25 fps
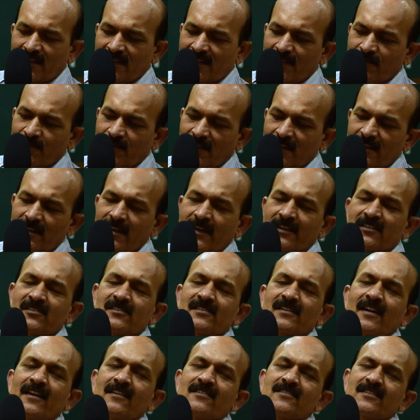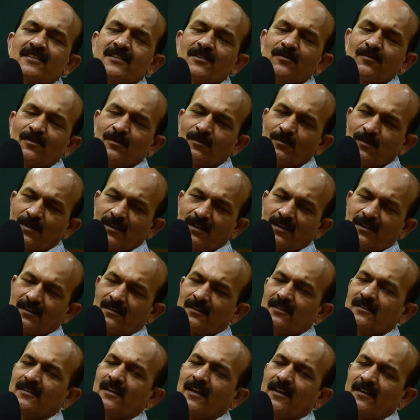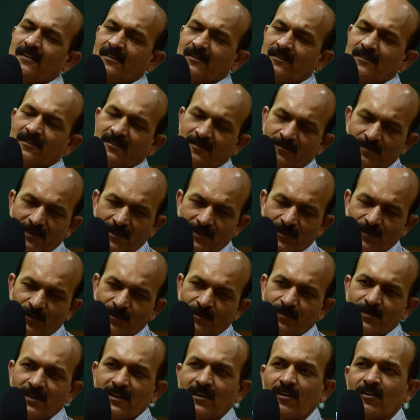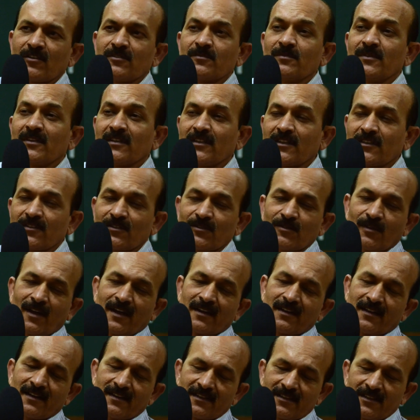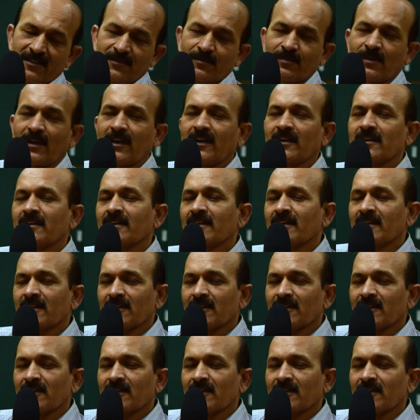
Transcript: a very extensive work that uh, we do because we need to identify